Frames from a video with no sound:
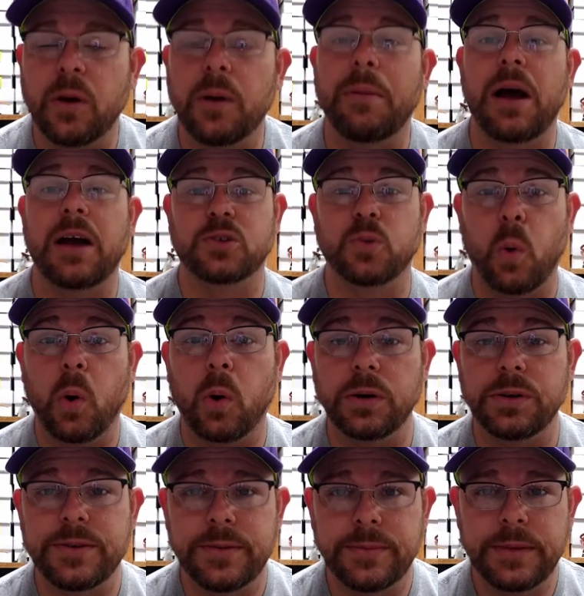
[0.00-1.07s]
or a box
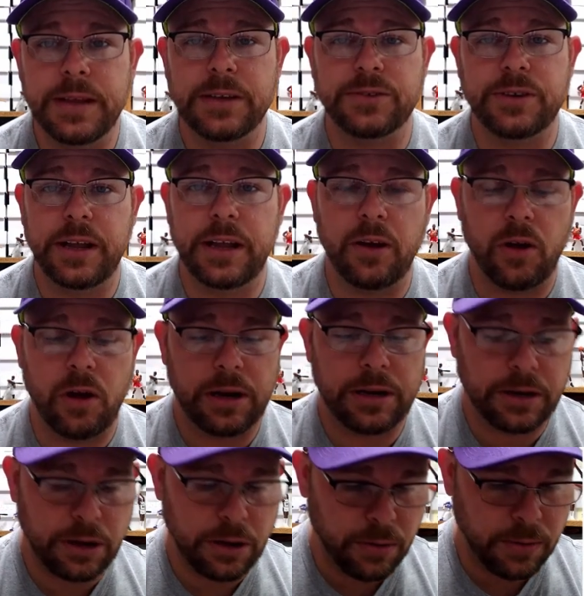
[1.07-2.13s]
wars yesterday
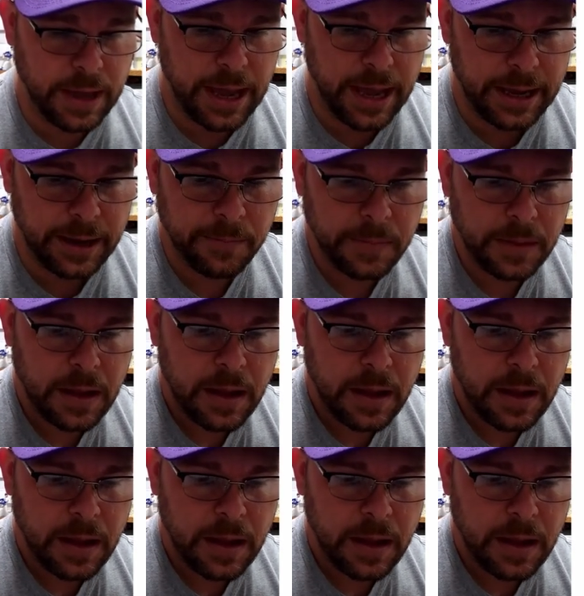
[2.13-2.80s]
on UK.